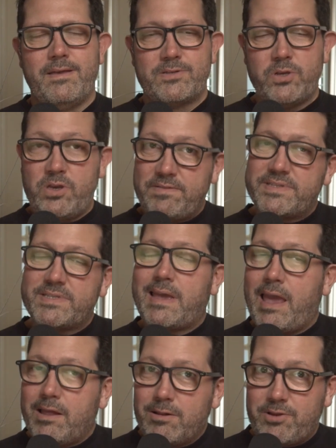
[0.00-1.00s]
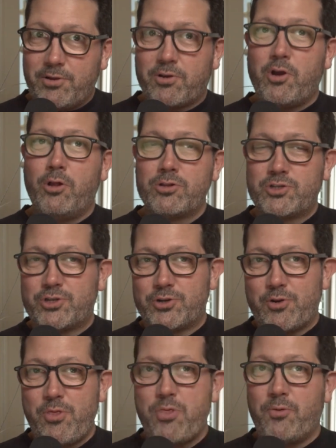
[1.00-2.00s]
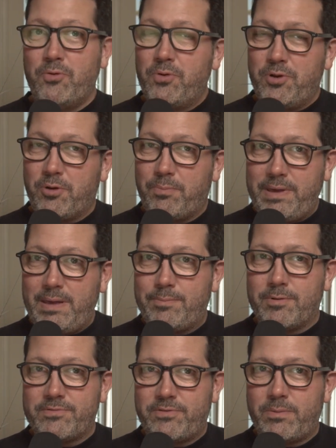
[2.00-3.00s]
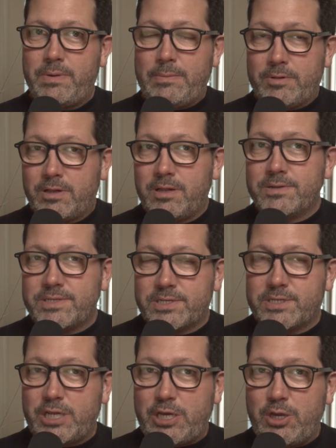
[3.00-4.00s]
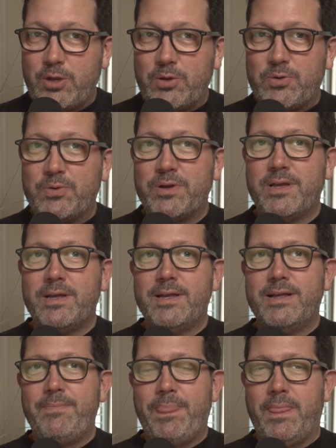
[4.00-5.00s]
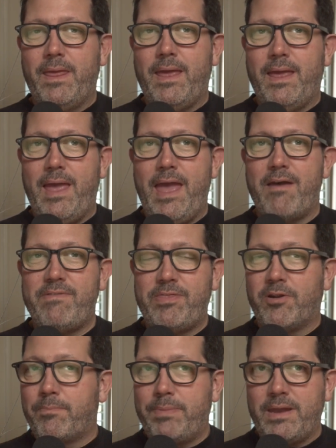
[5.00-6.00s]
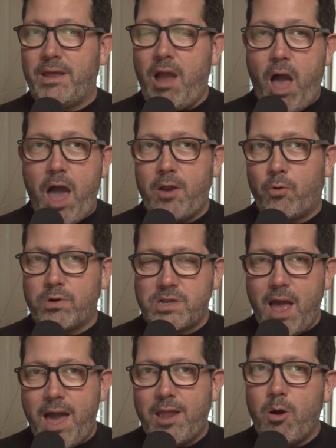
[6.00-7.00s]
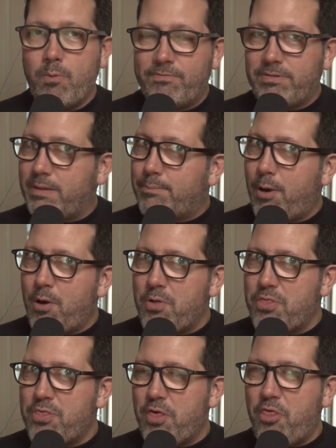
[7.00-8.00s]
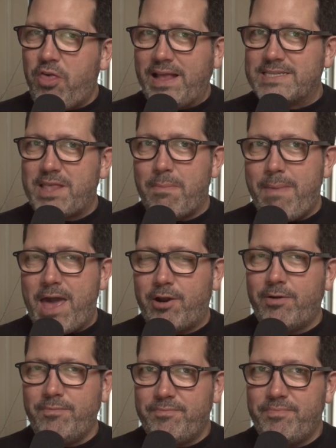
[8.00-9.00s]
So you've scaled your culture through your people. So the people closest to you have either been caught or taught, hopefully both, the things that matter.